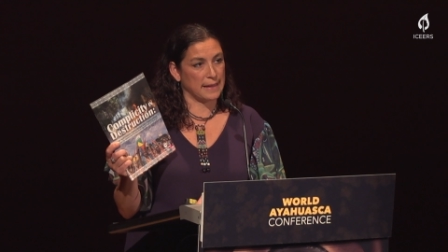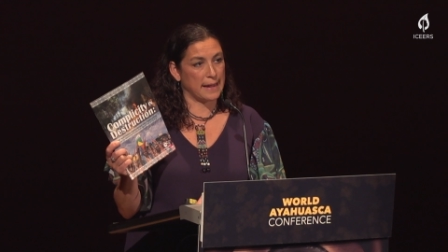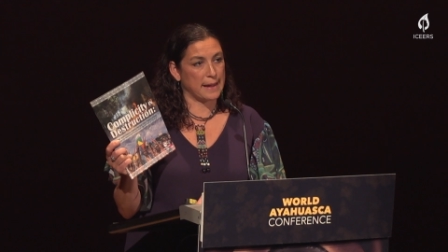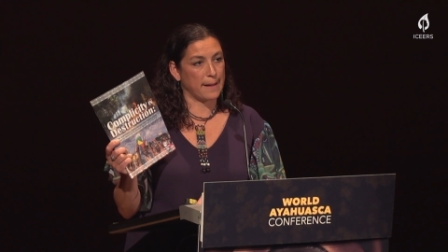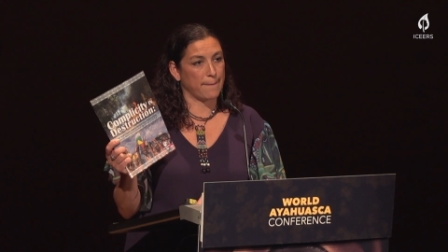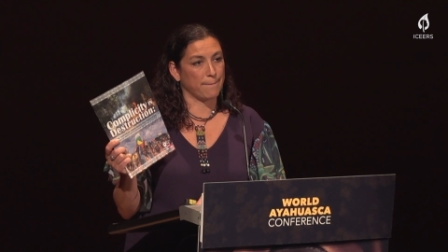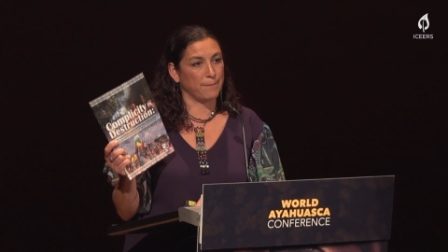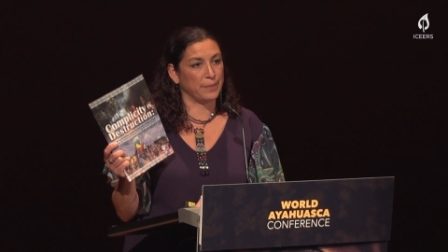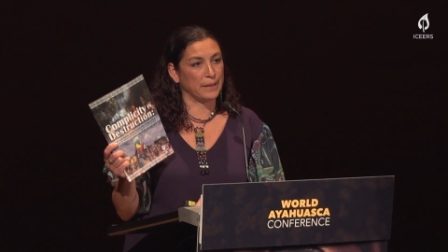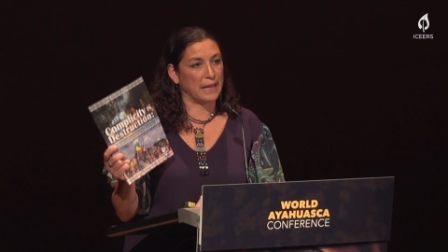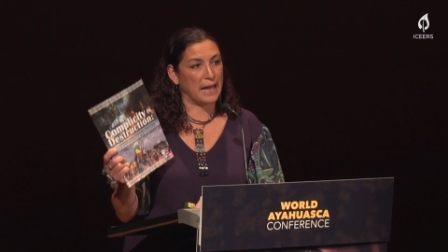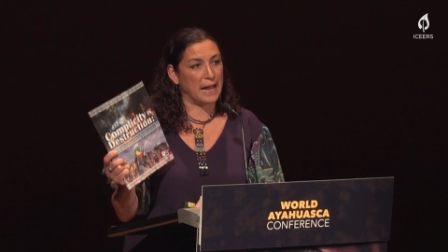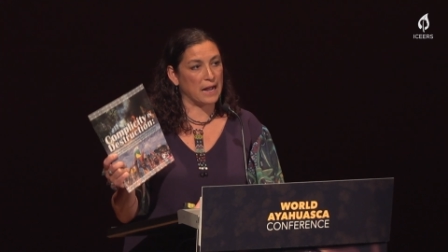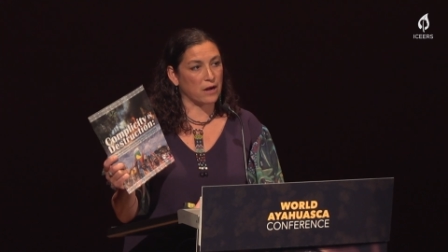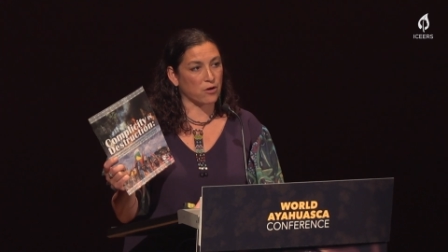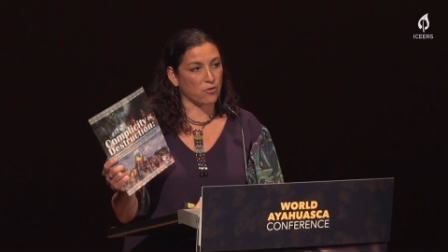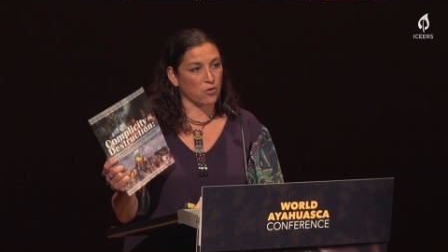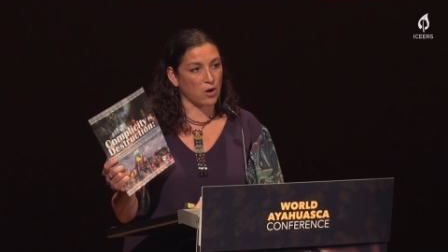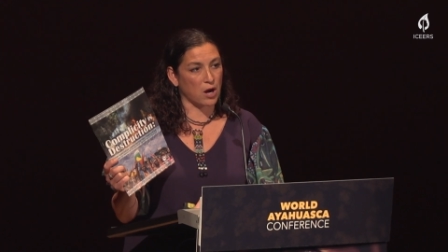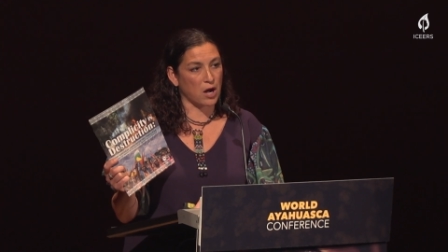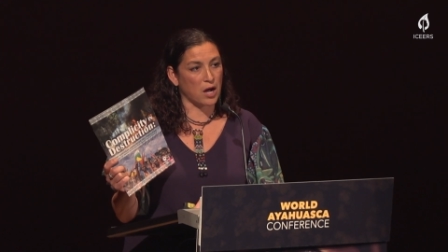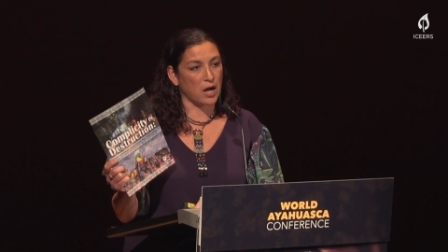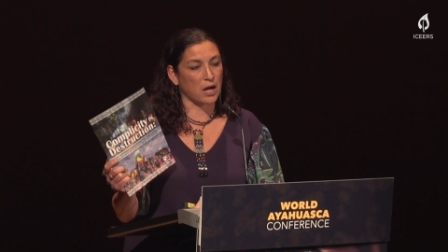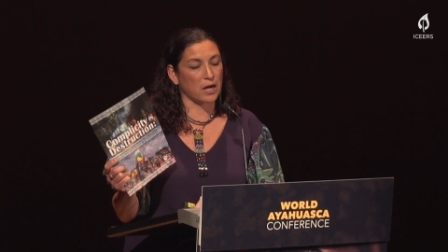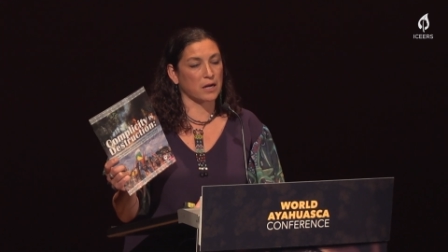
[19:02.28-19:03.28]
like
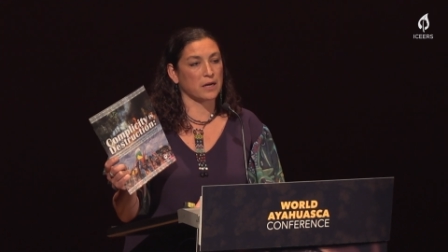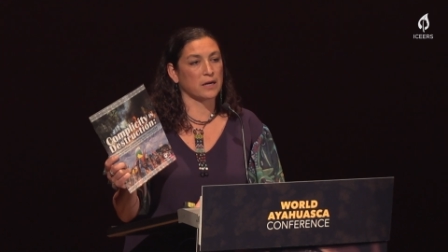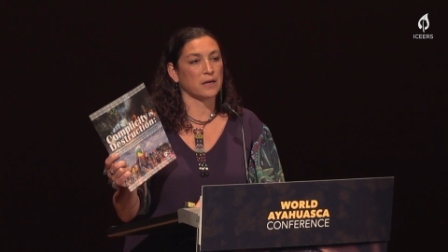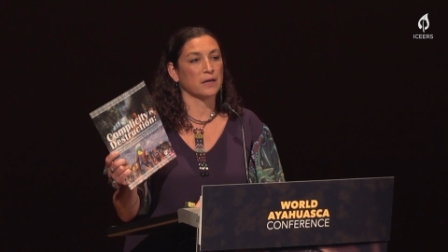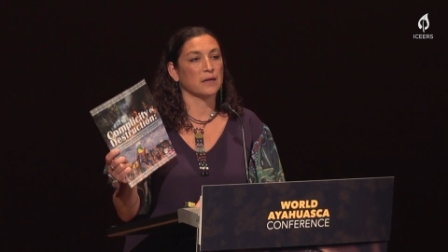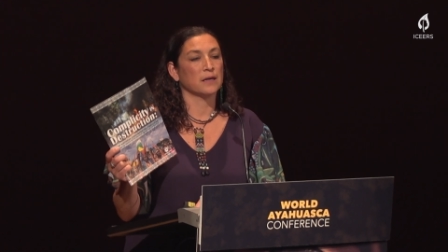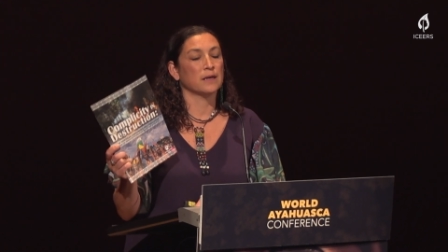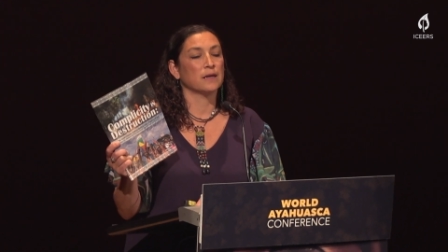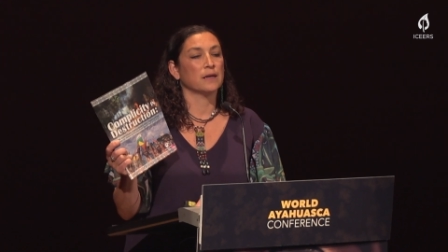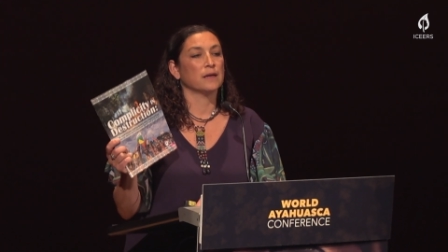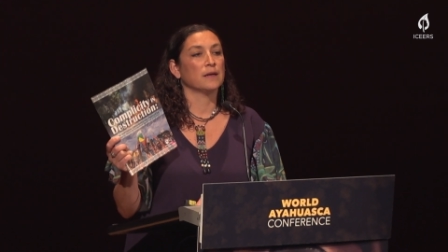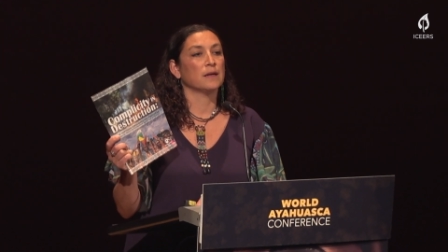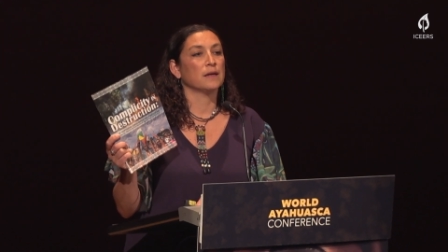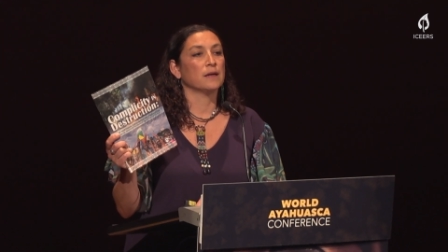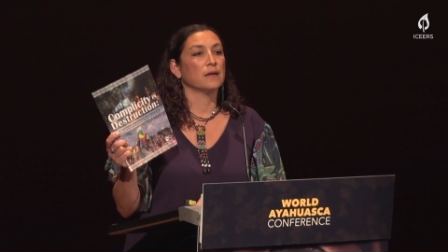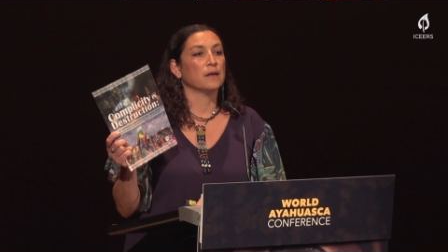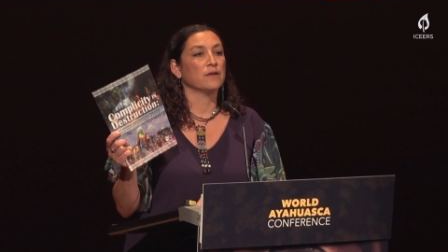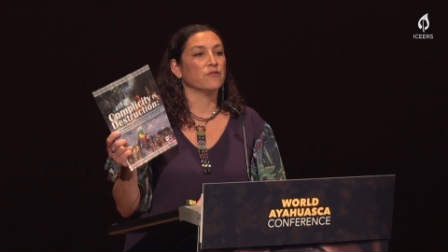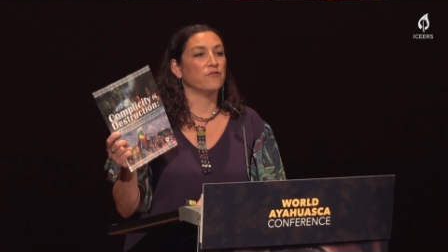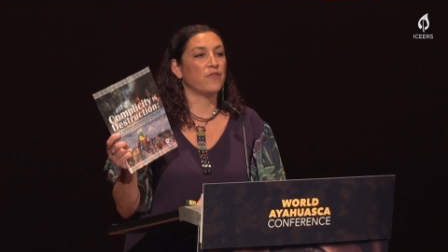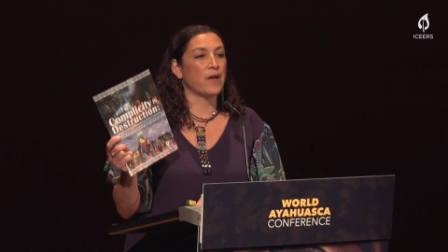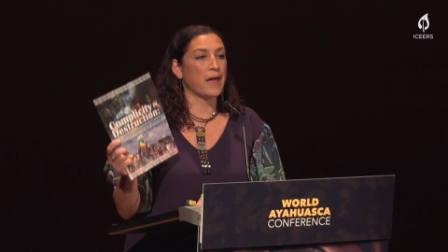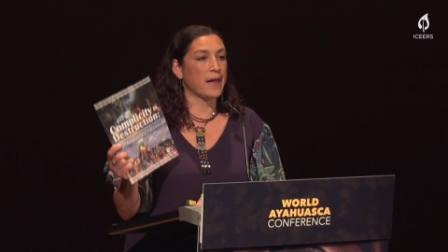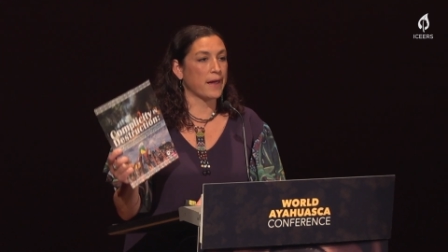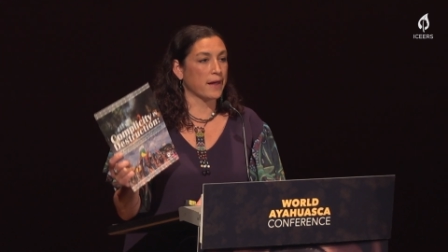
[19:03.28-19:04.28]
BlackRock,
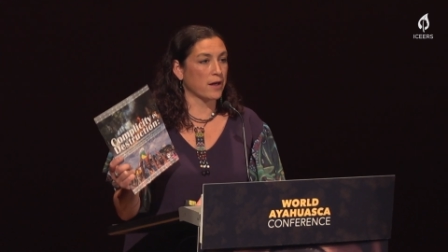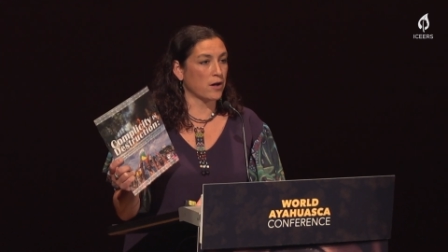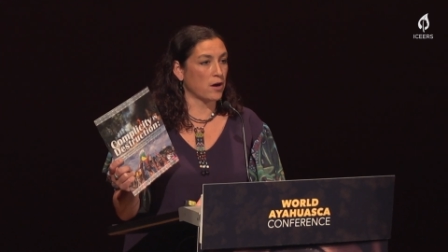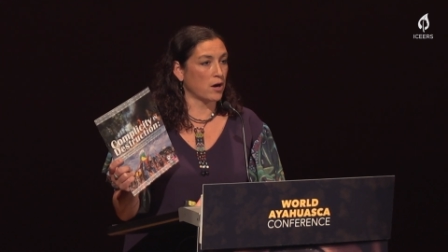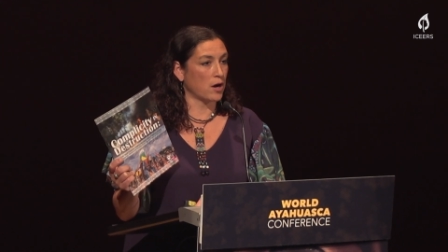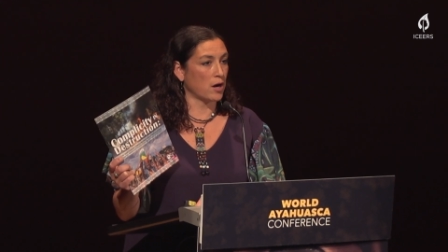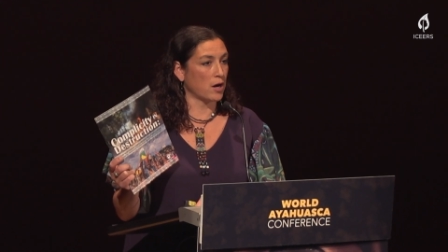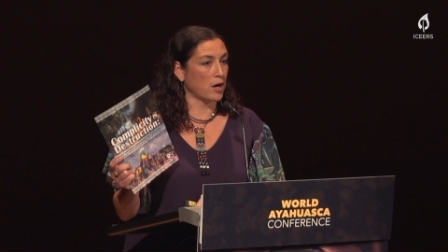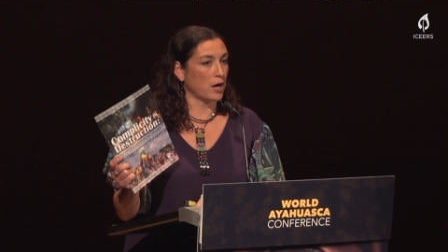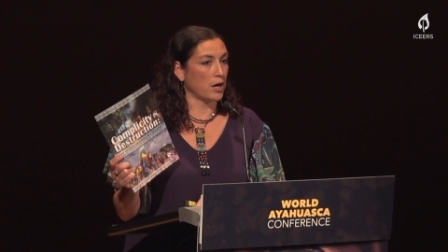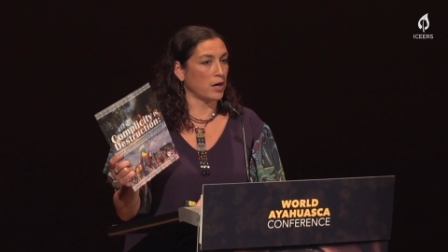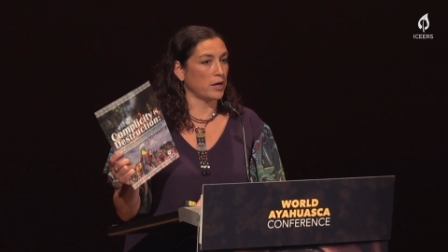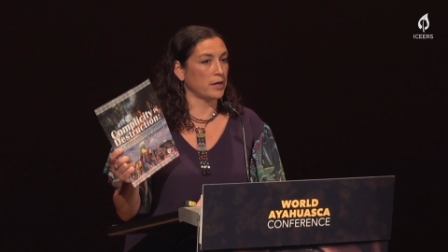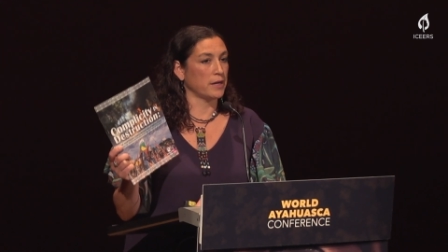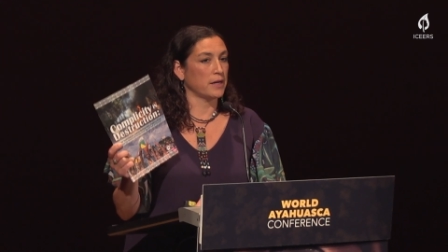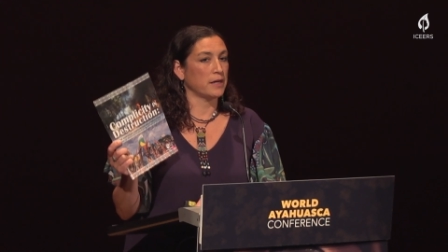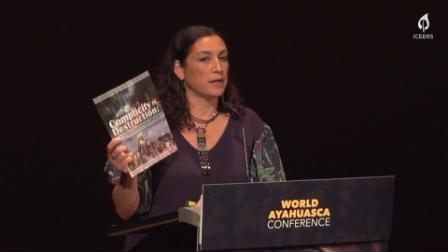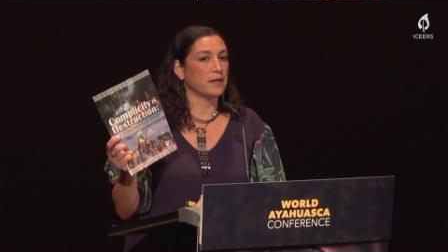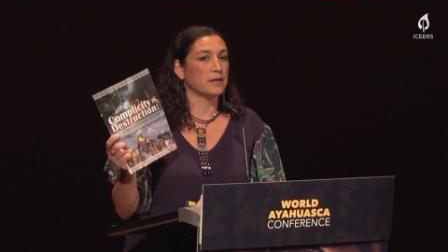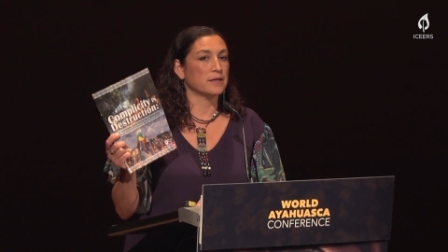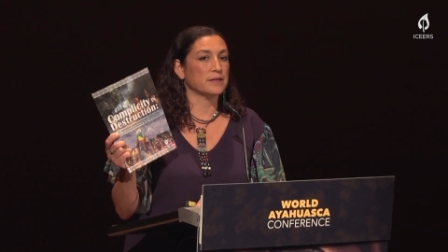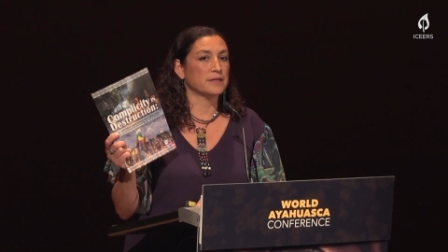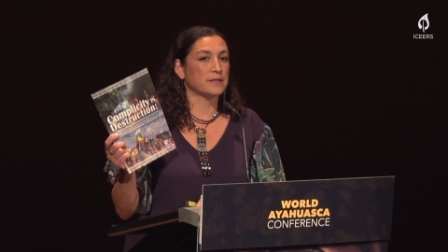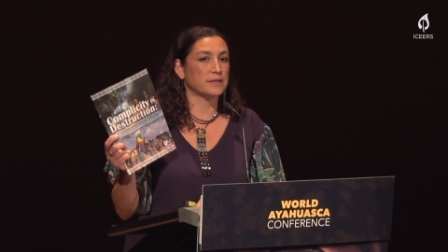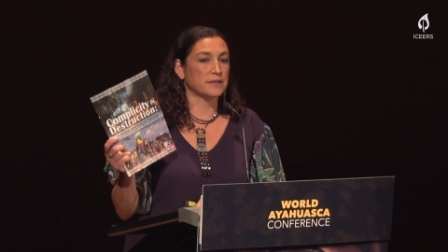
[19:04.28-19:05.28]
Vanguard,
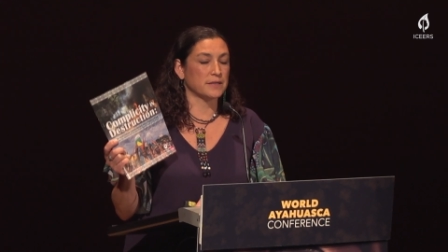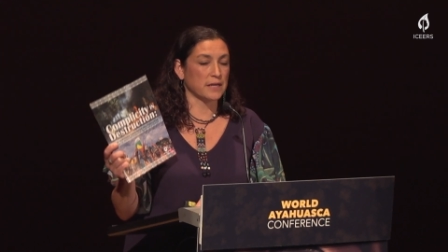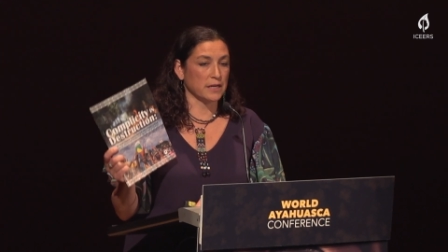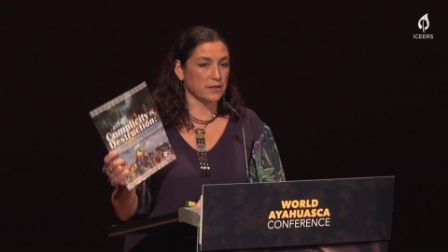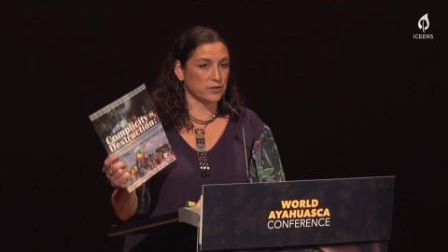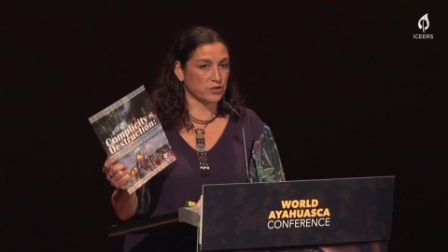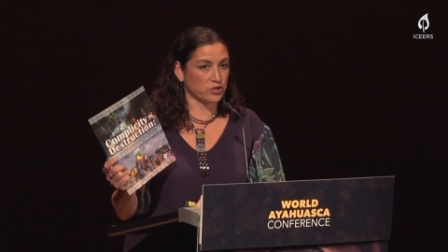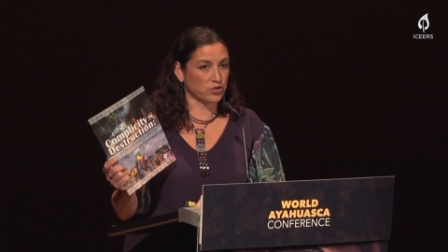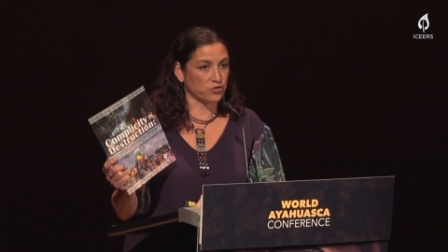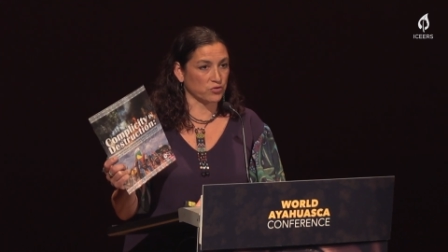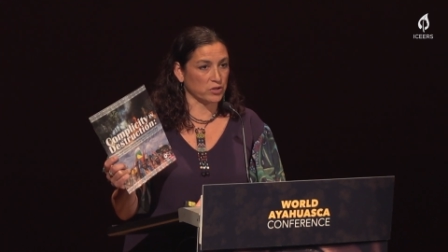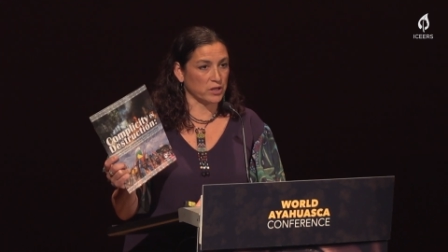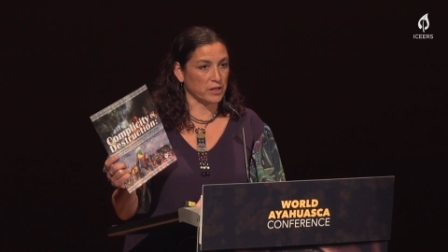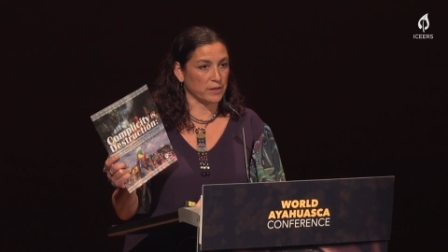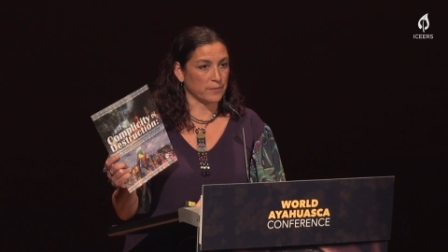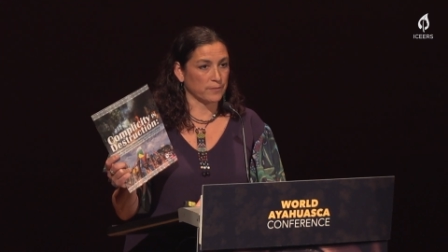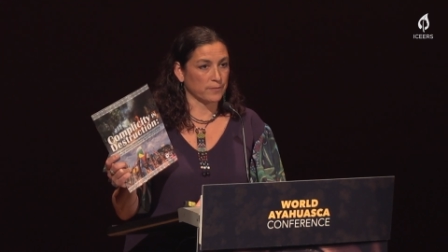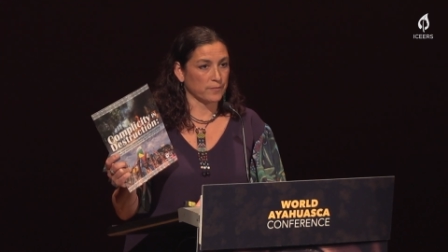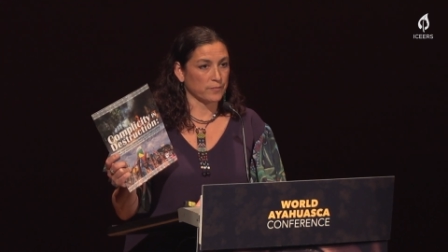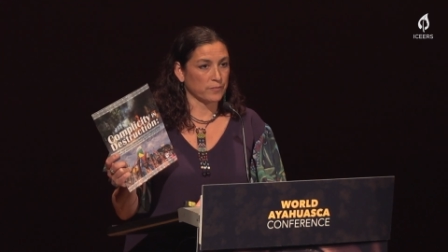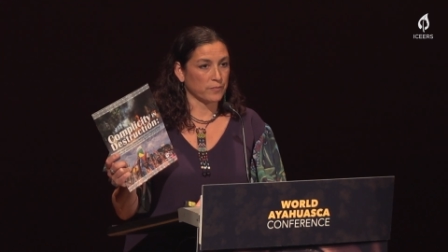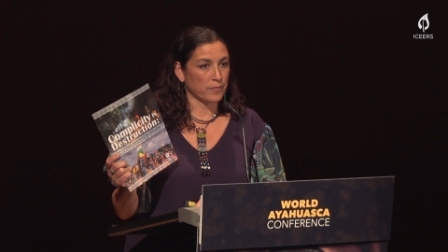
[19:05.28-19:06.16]
State Street.